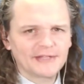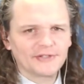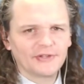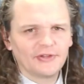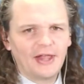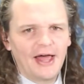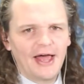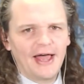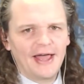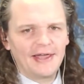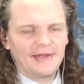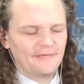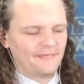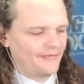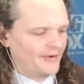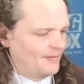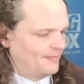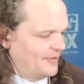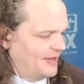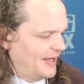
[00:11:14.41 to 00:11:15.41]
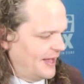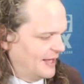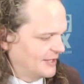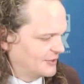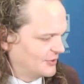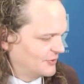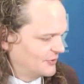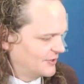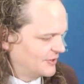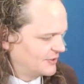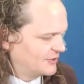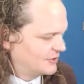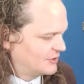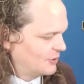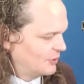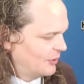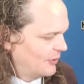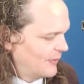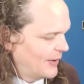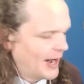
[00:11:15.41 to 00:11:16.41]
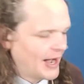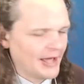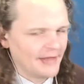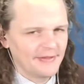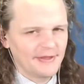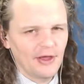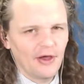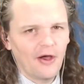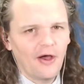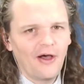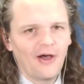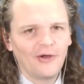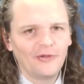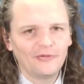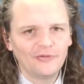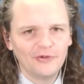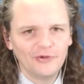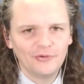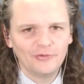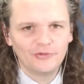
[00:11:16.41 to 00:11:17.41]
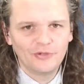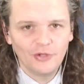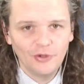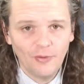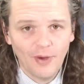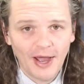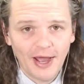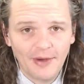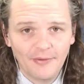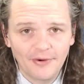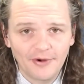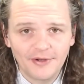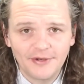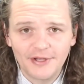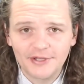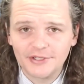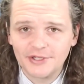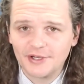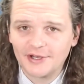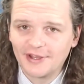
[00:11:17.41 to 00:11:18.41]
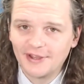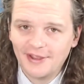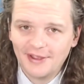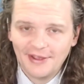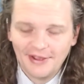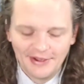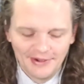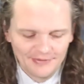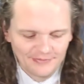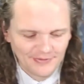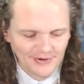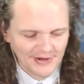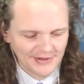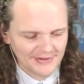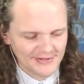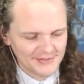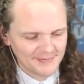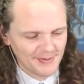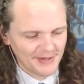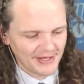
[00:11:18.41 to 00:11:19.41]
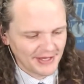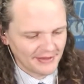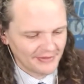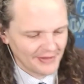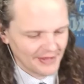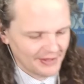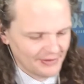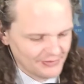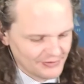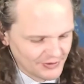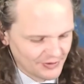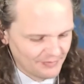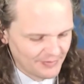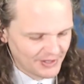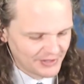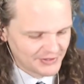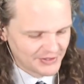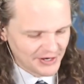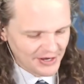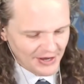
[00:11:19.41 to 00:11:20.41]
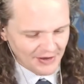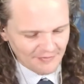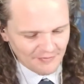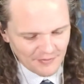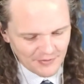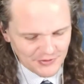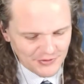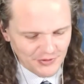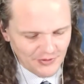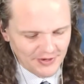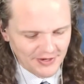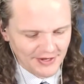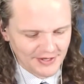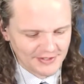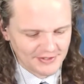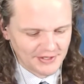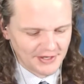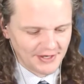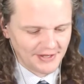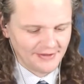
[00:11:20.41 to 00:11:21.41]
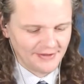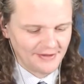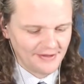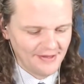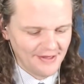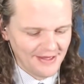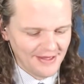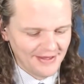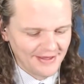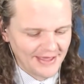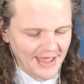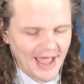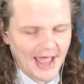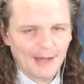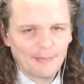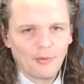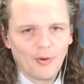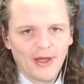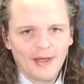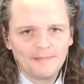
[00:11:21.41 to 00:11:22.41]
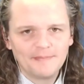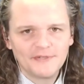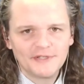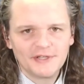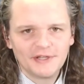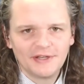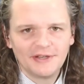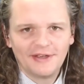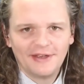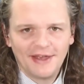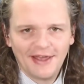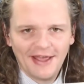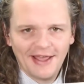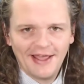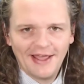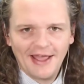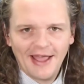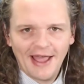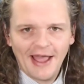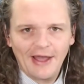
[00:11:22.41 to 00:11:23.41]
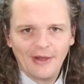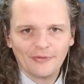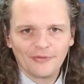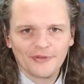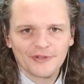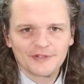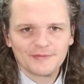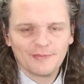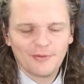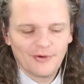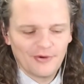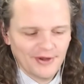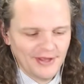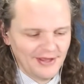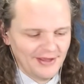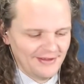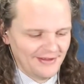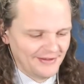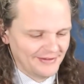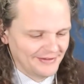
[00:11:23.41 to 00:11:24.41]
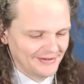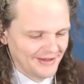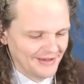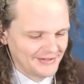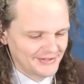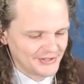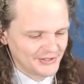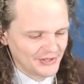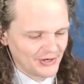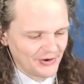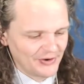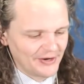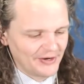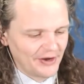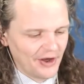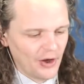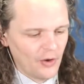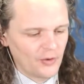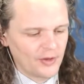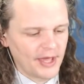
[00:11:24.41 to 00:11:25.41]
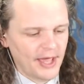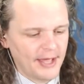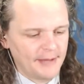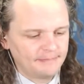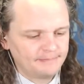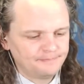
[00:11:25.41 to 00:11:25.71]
live from the Hesselson studio on the all-new 2-hour edition of Frankly Speaking. Thank you so much for joining us, getting the cobwebs out this morning and getting started. Okay.